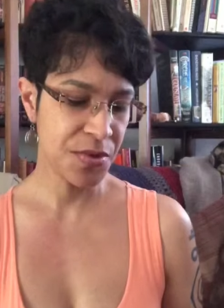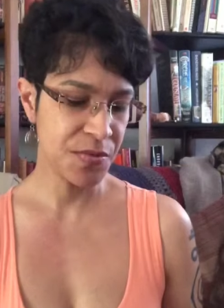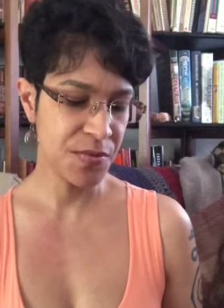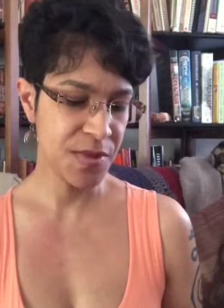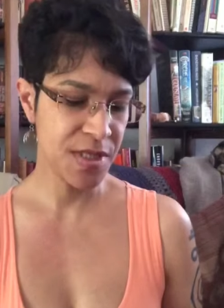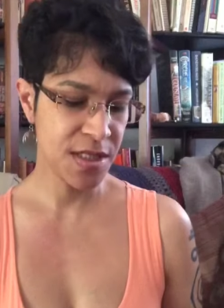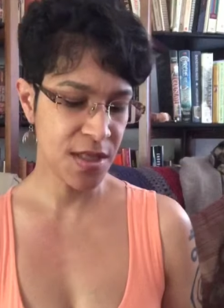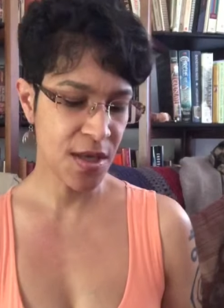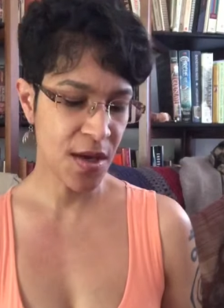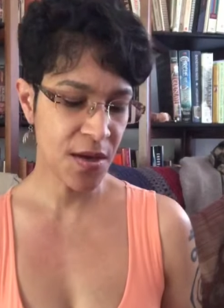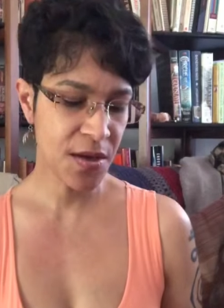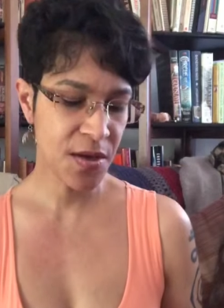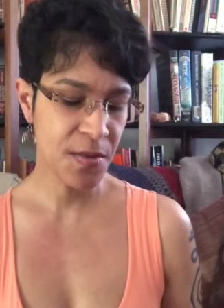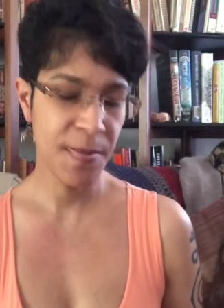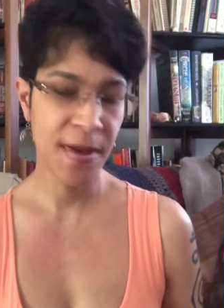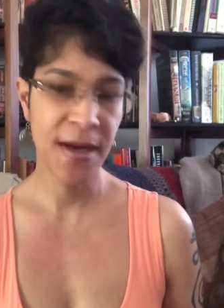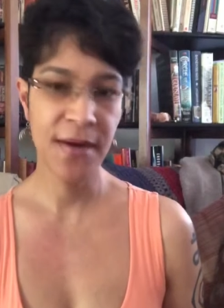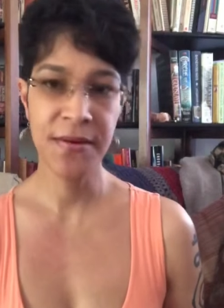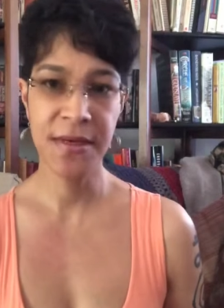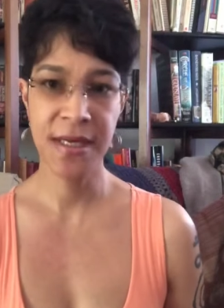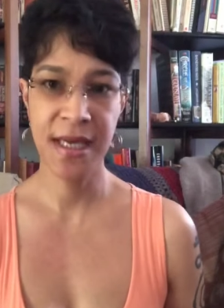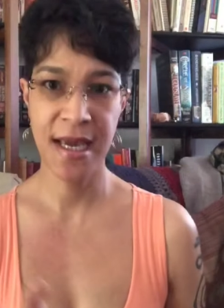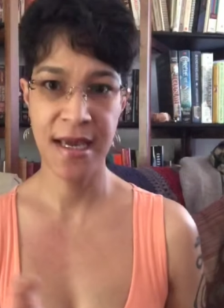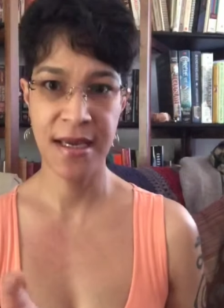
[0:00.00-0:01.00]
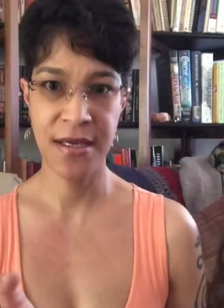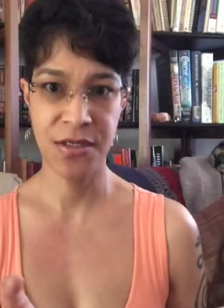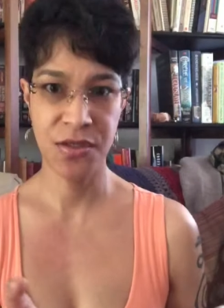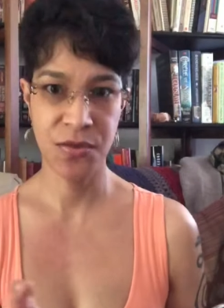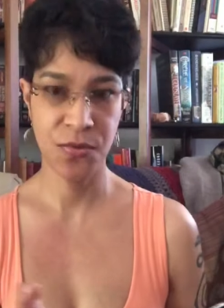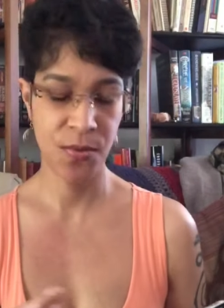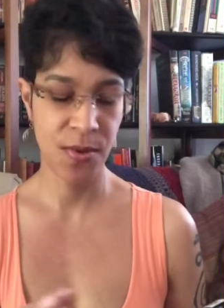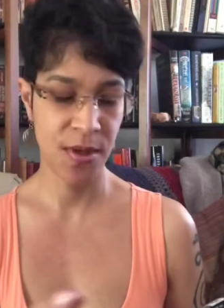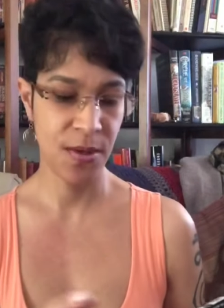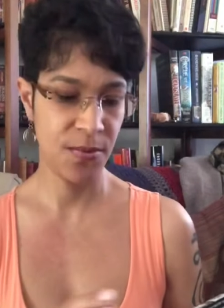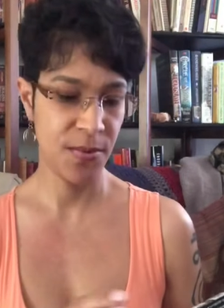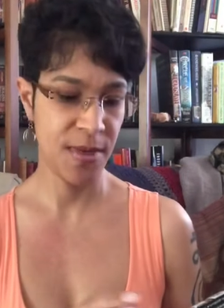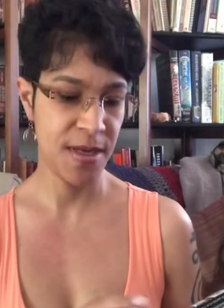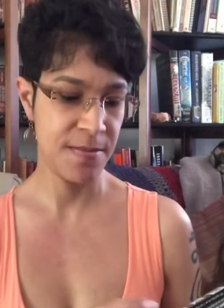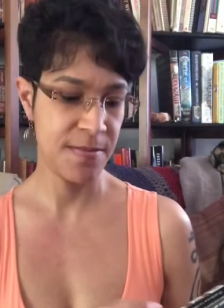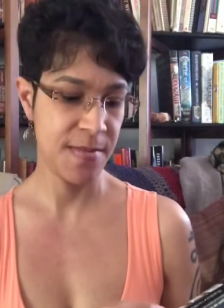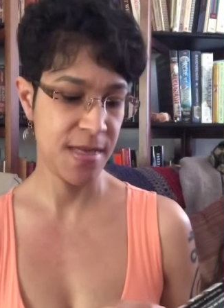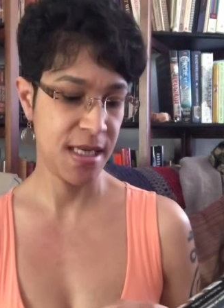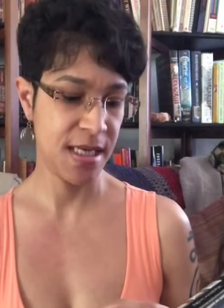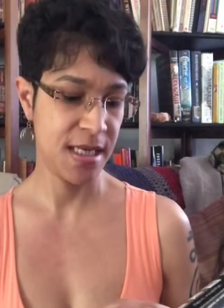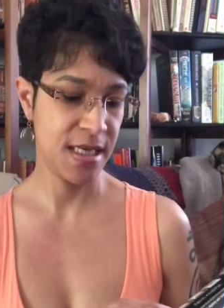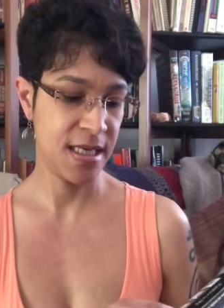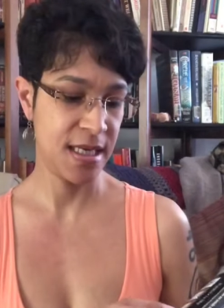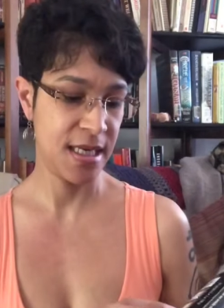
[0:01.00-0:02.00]
we talk about gauge, what we
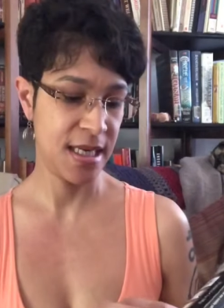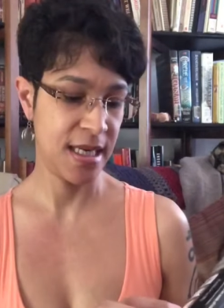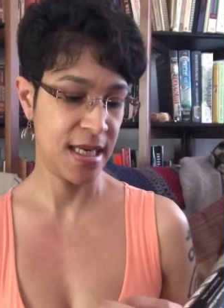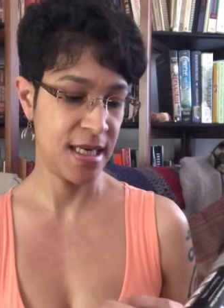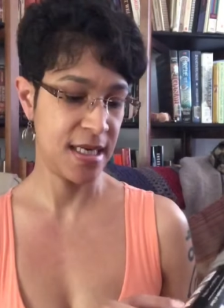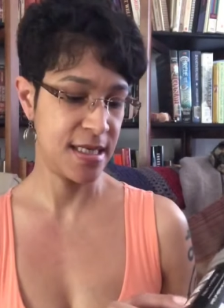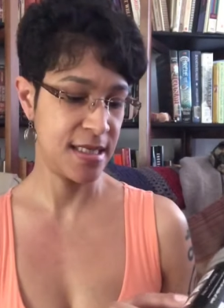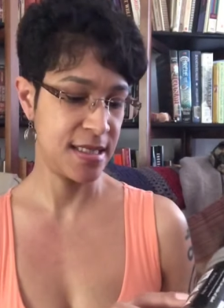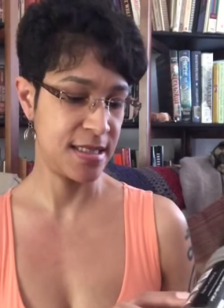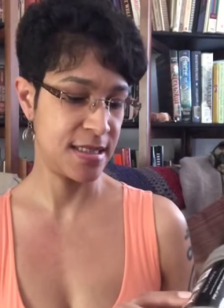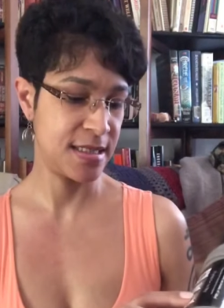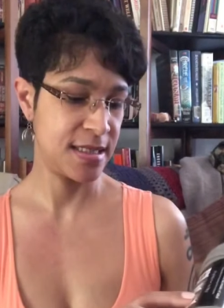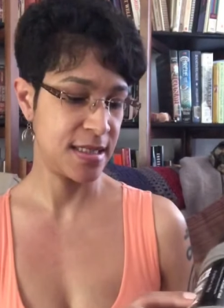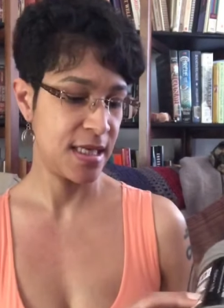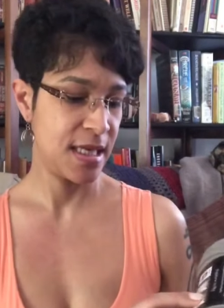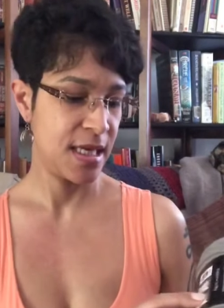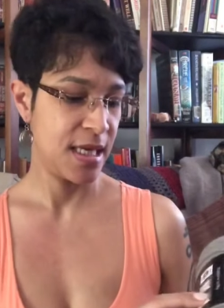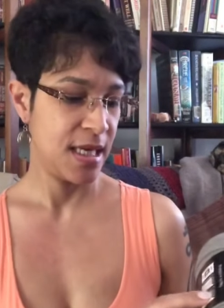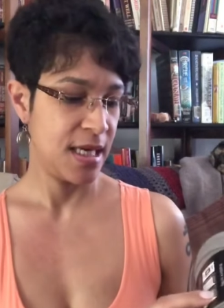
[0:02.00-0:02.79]
mean is